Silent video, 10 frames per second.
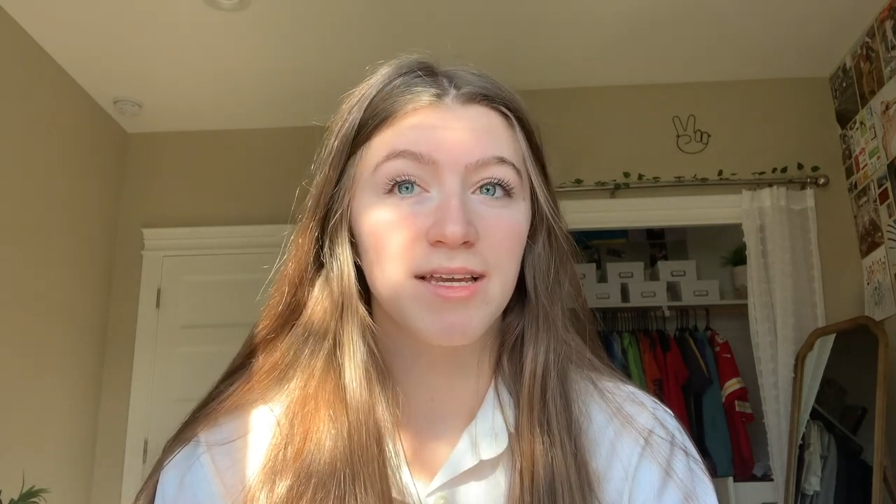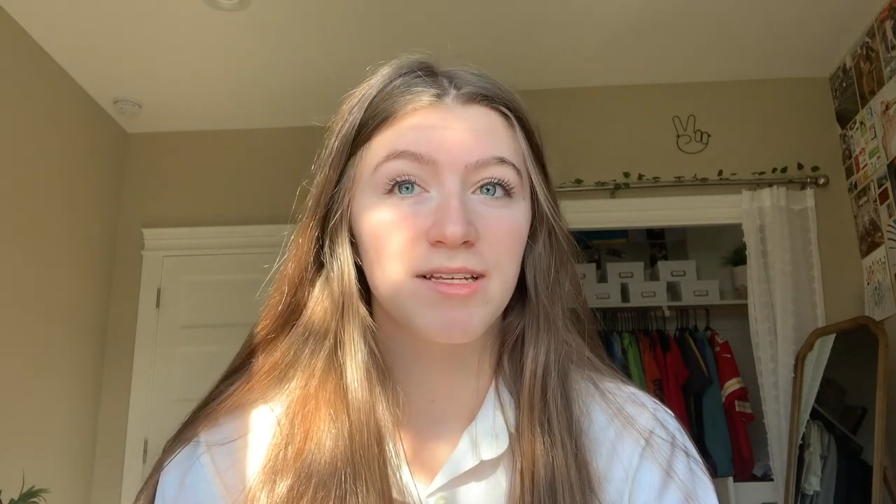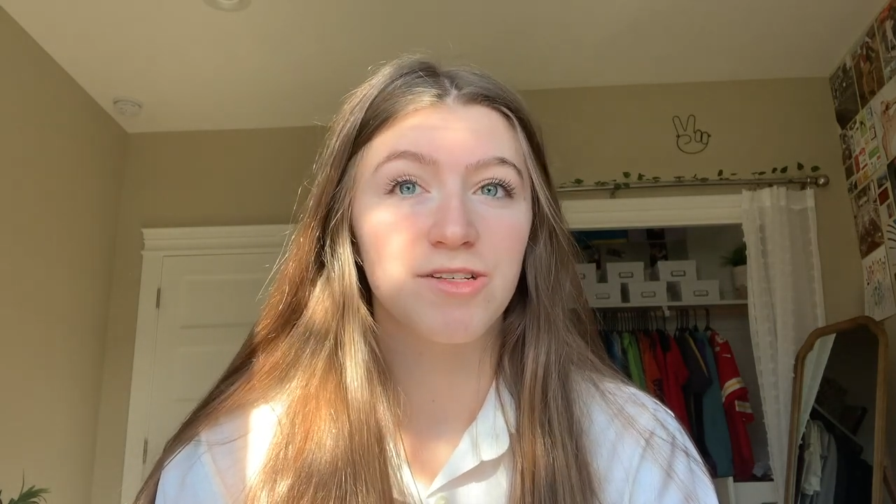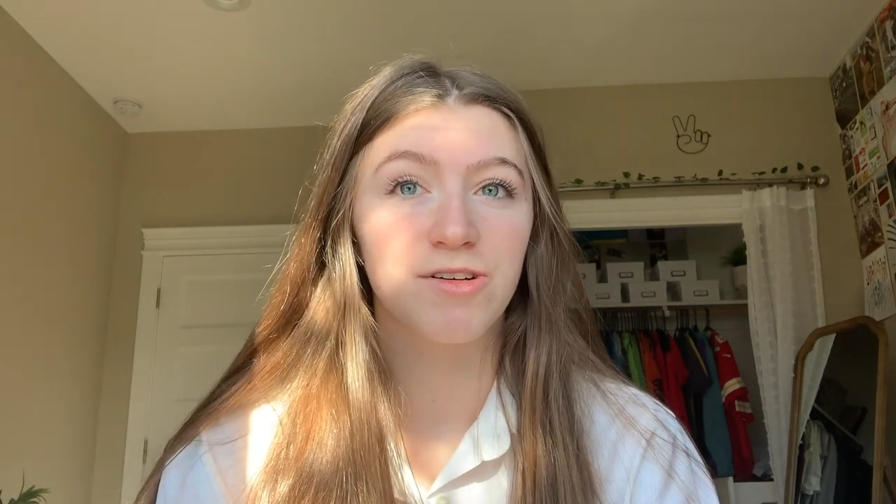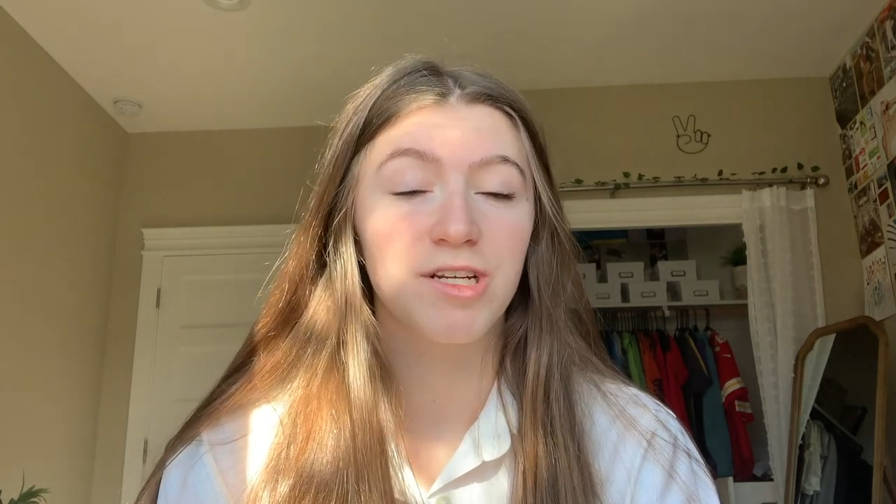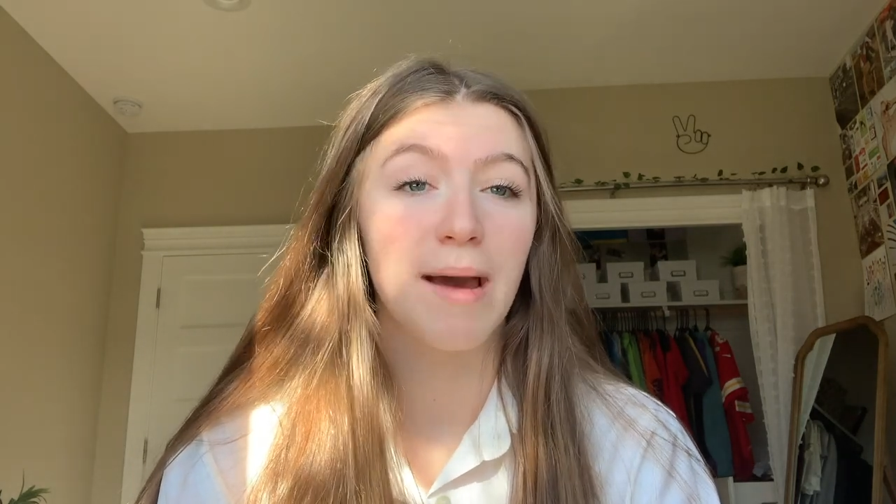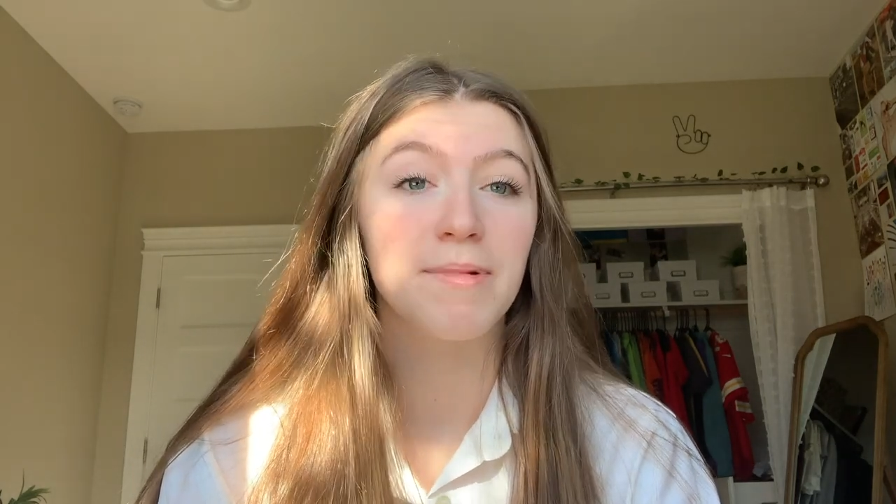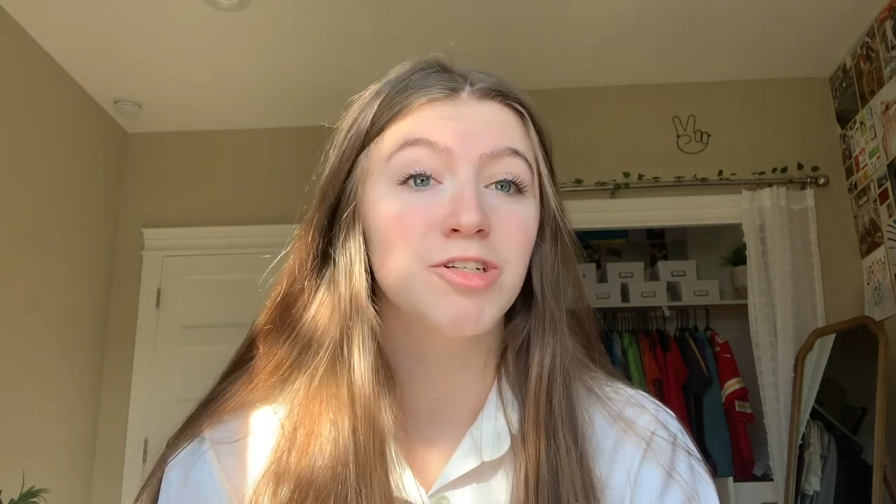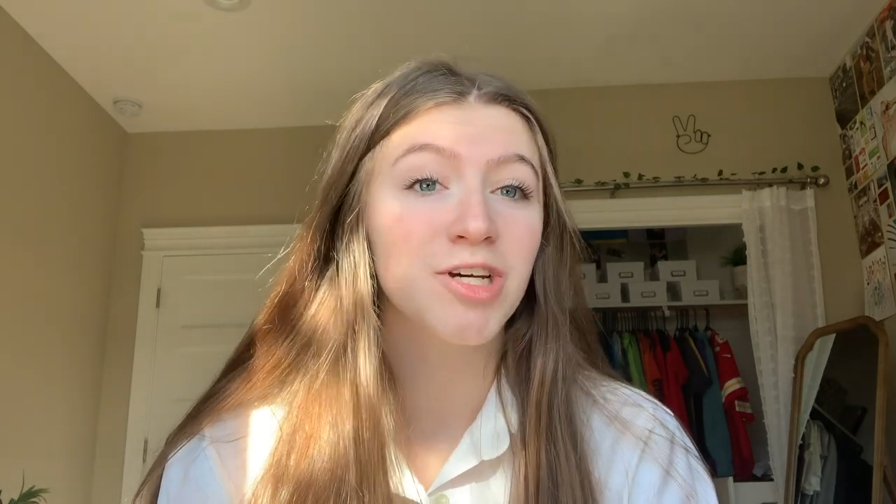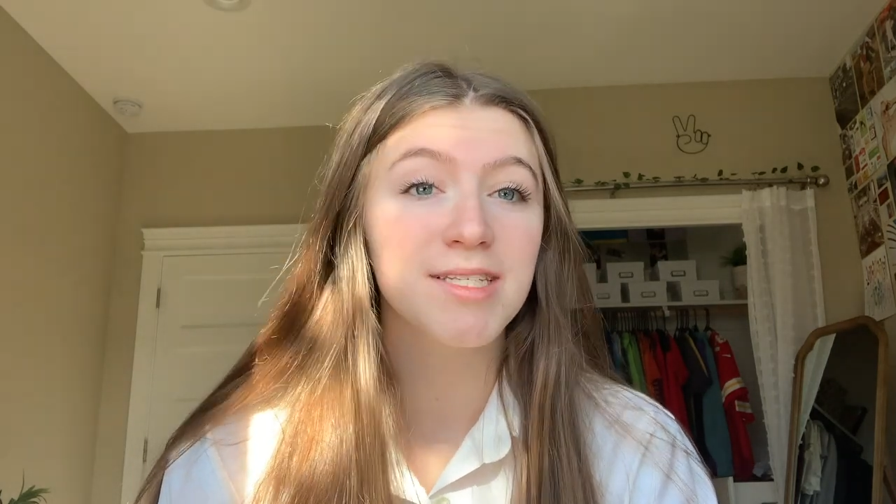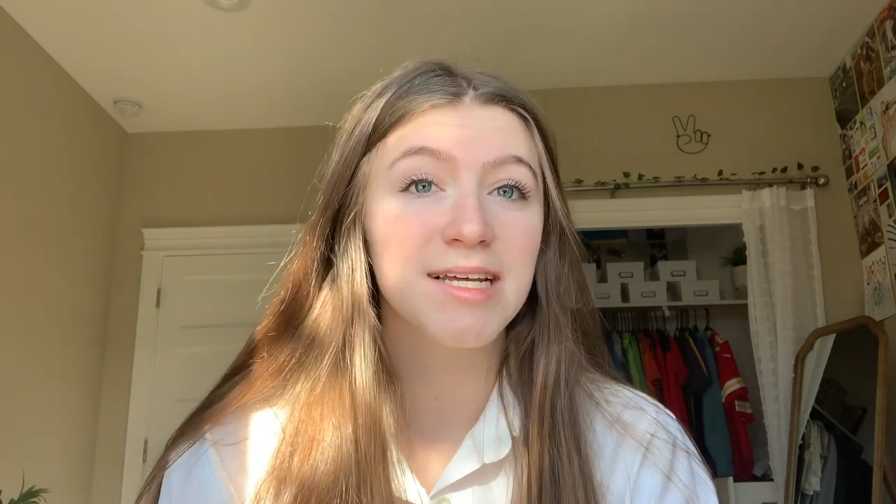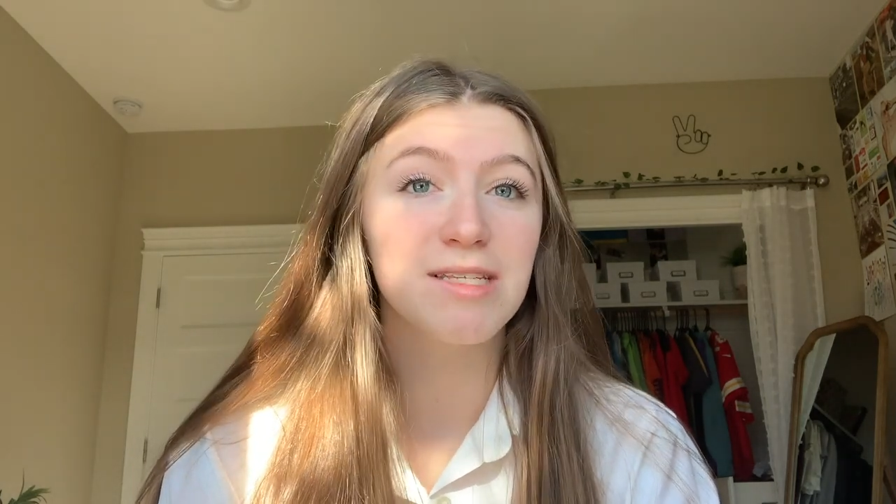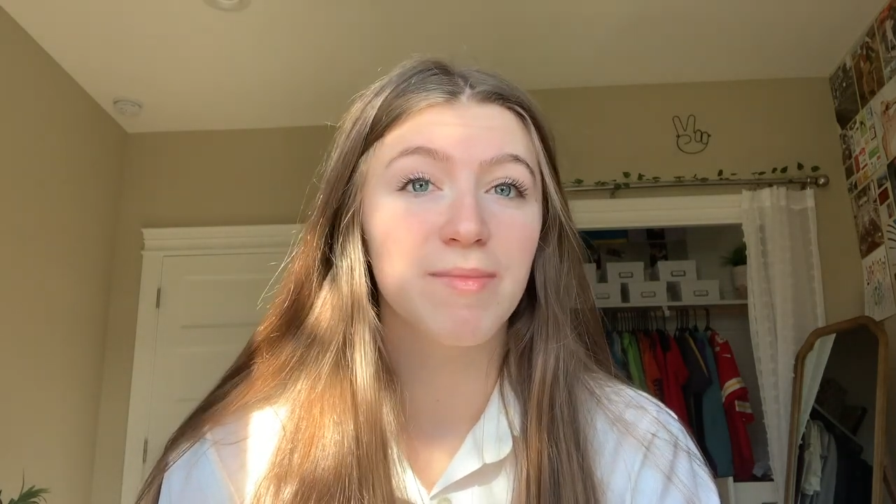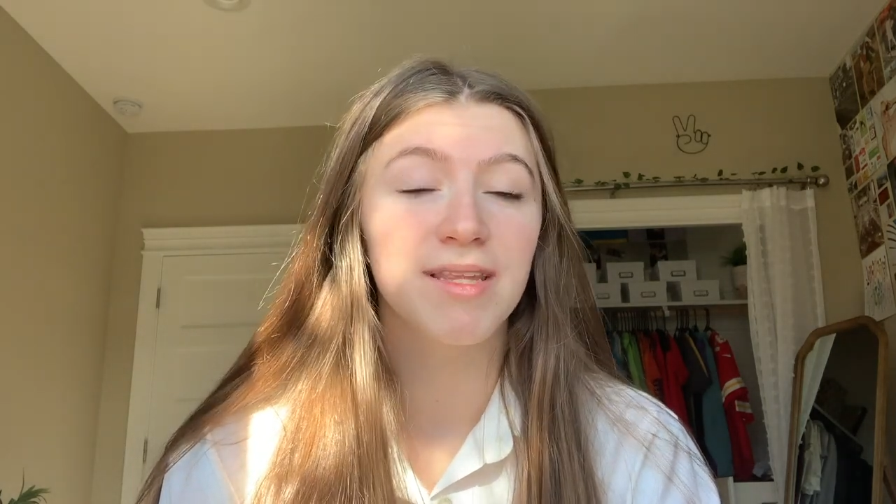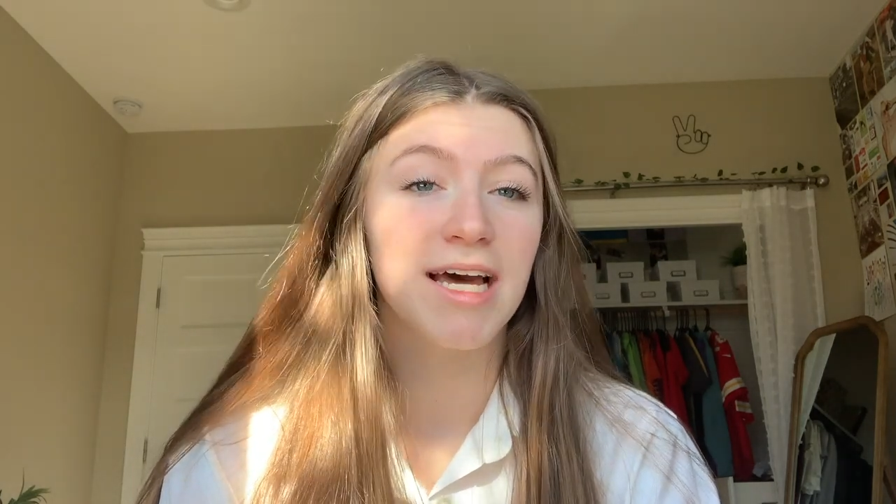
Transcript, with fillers: history happened just last month